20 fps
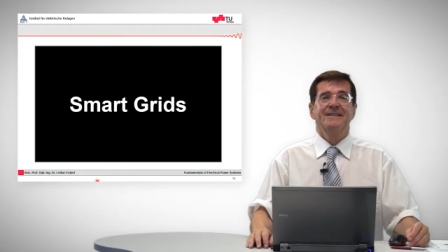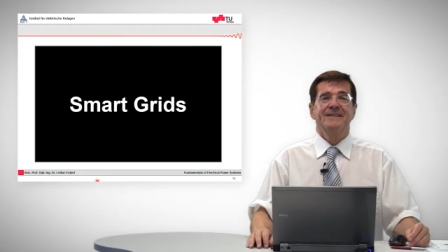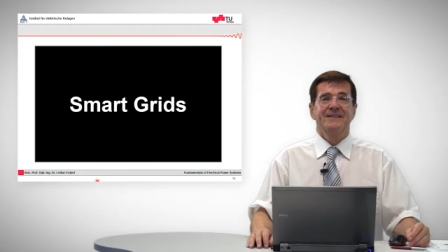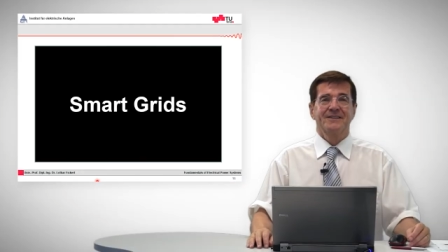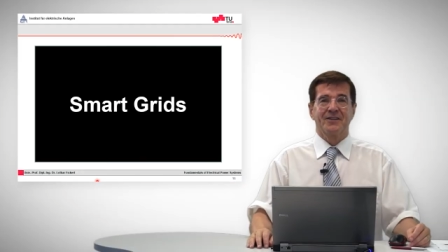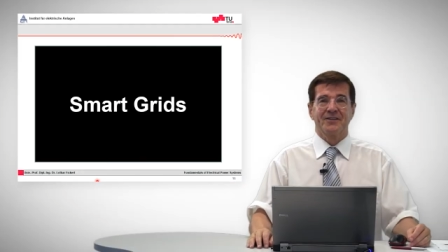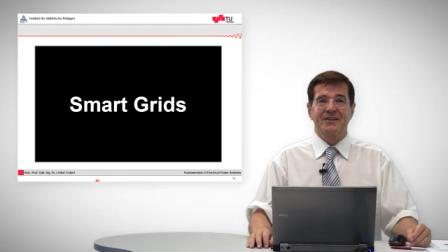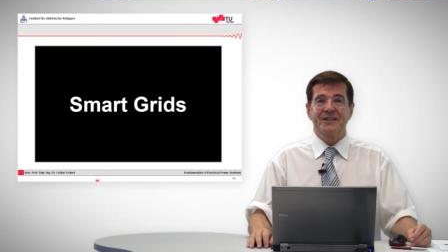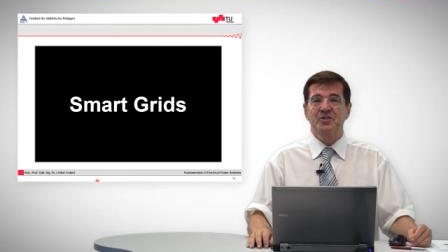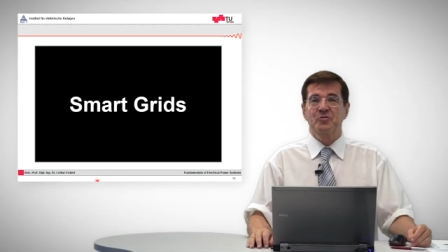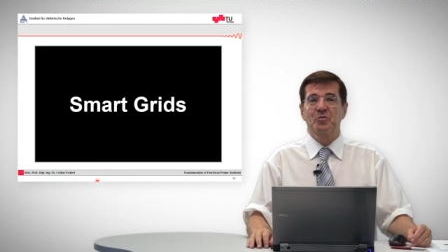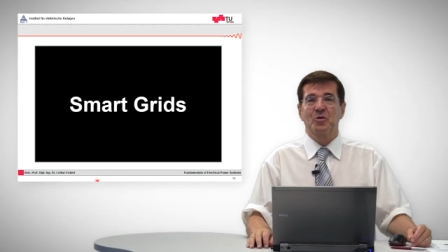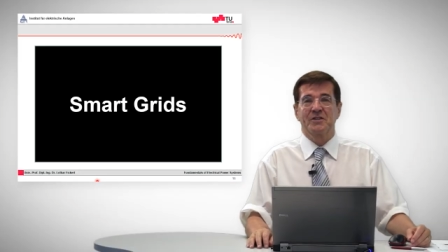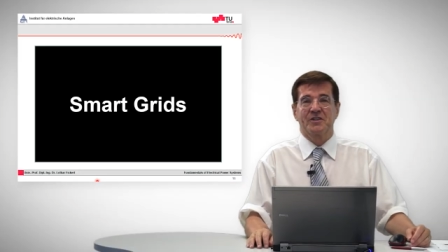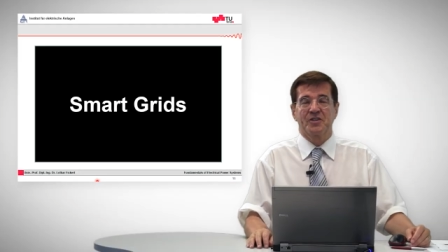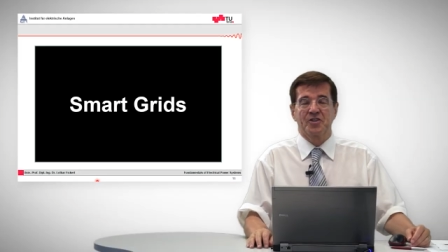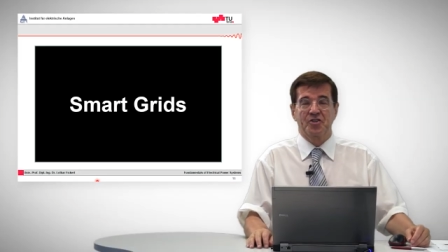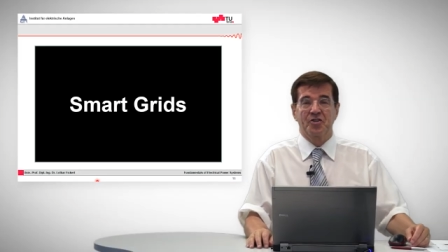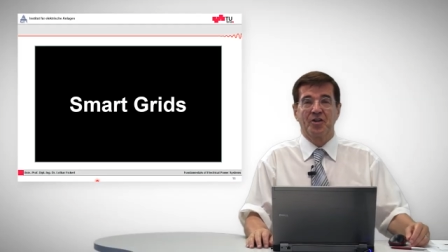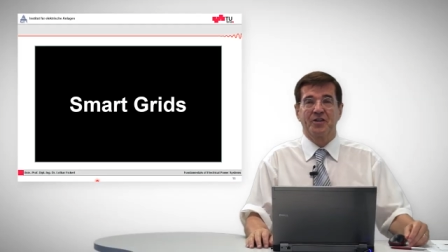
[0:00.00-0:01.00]
So this
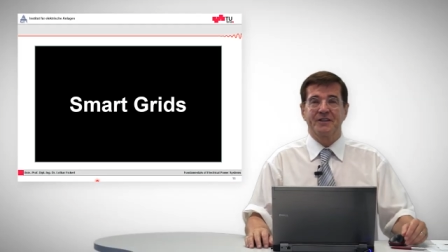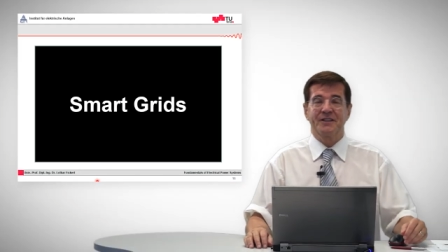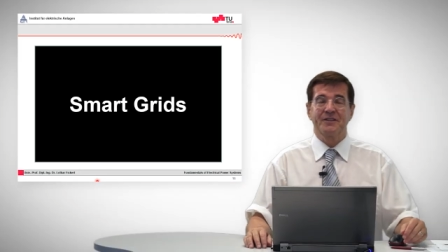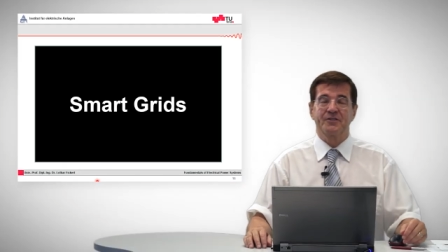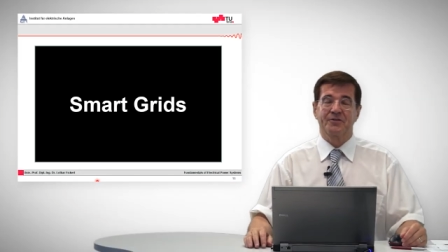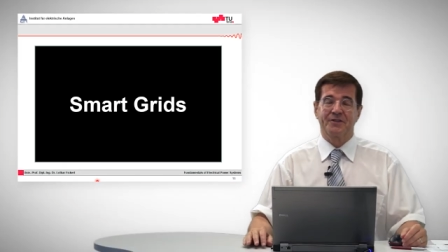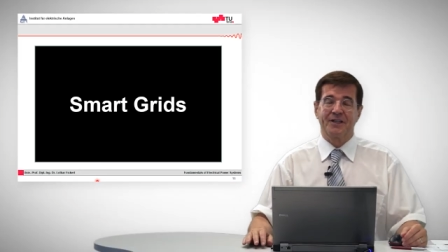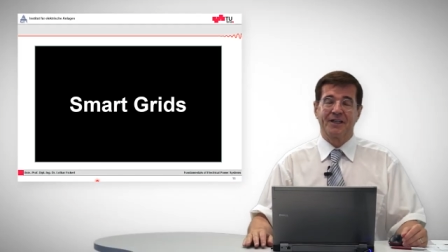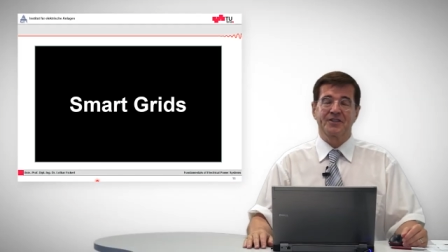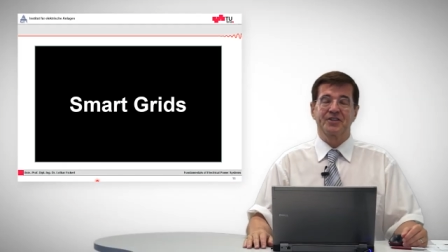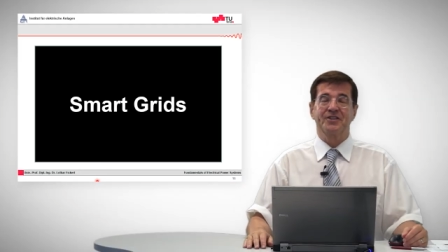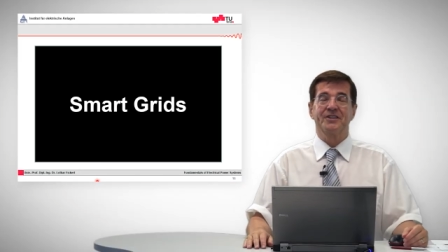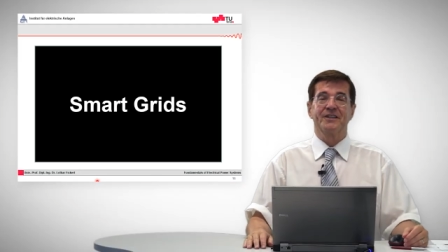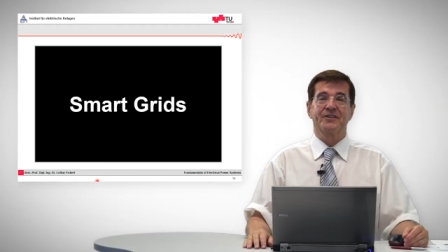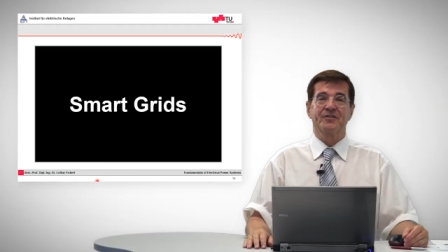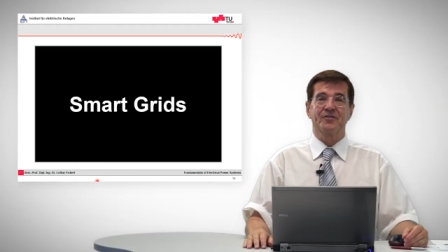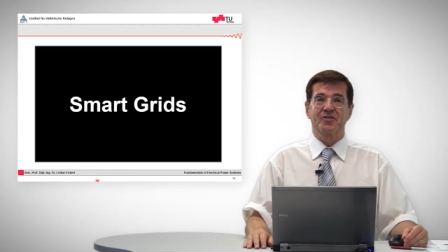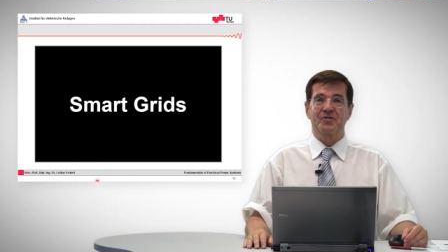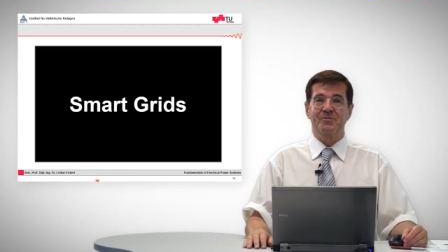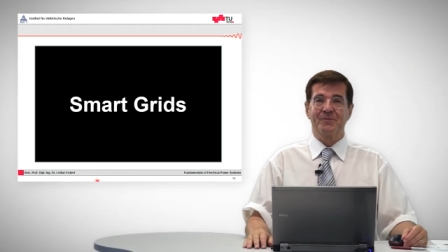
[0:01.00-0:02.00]
was a short introduction
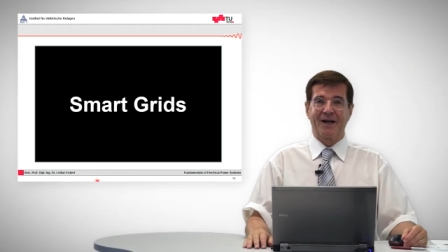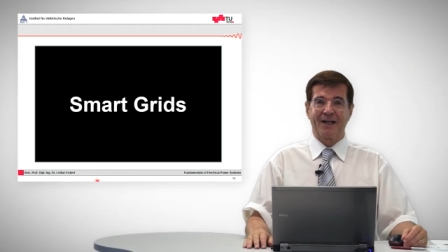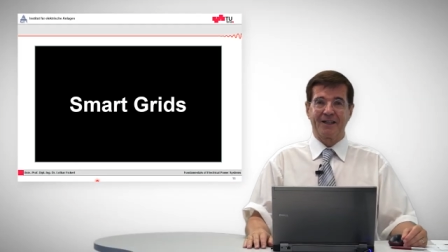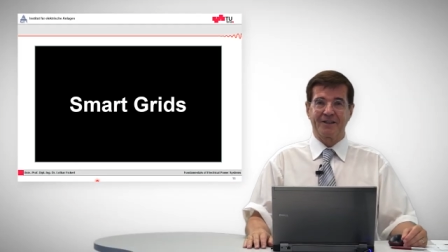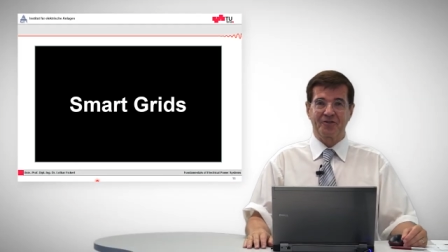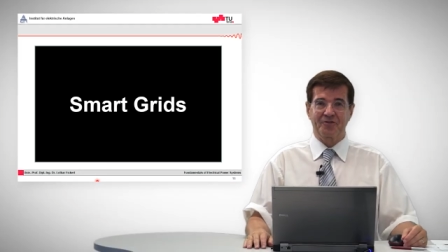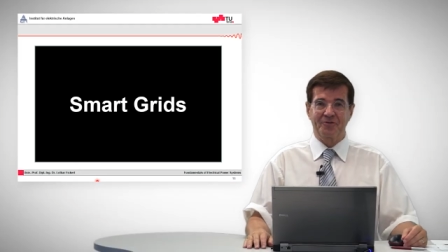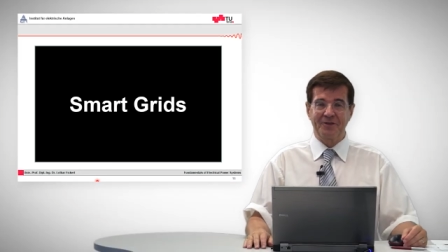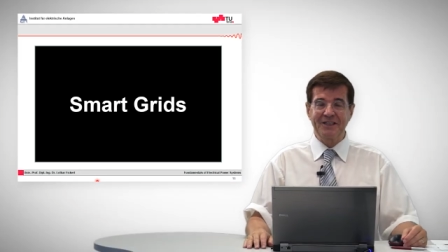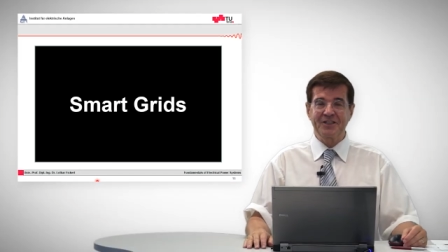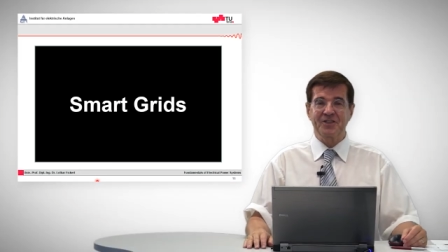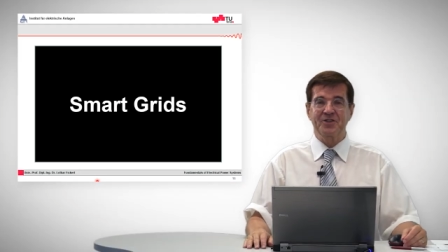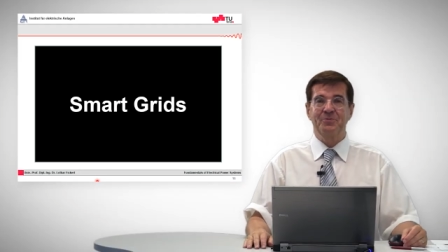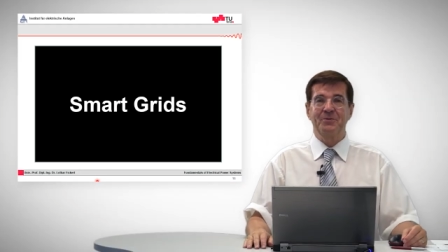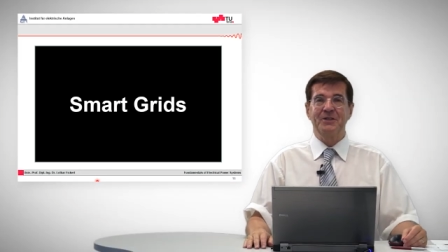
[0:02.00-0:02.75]
into smart grid,